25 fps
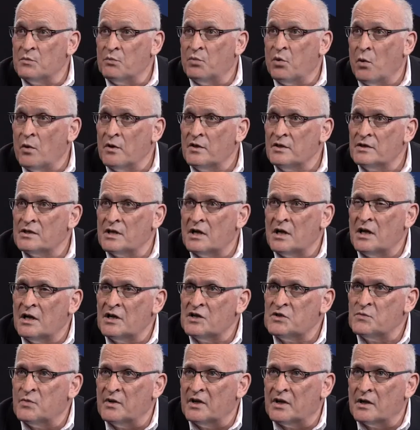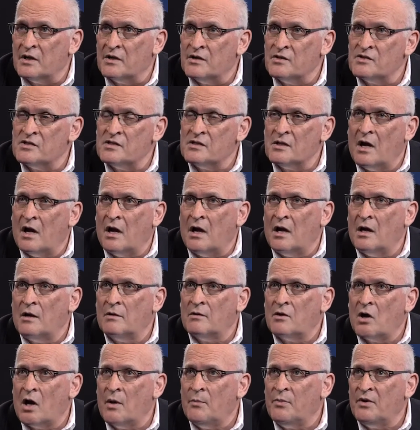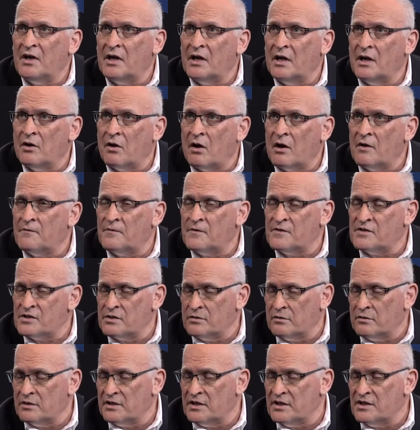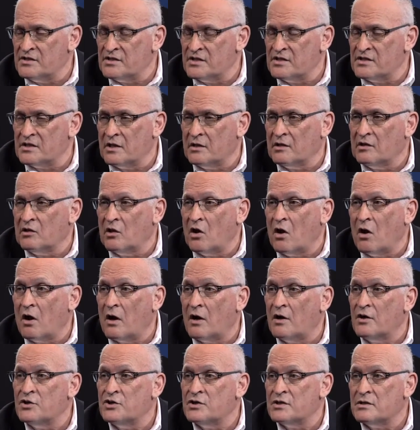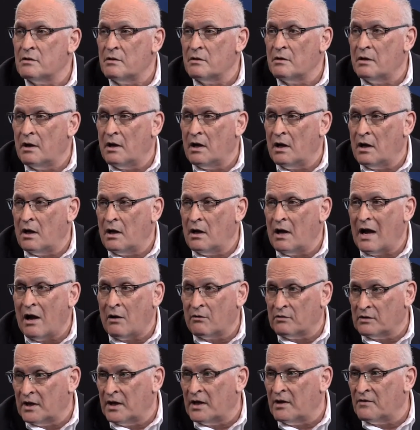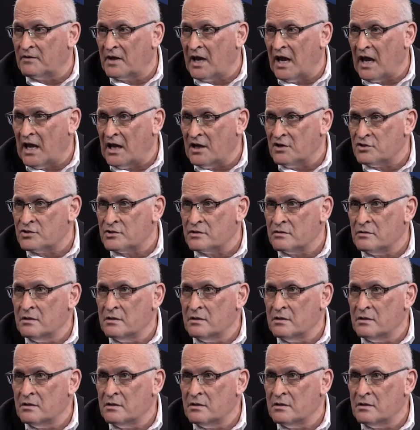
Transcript: important to us because uh, carpeting in our facilities is a large uh, outlay of cash.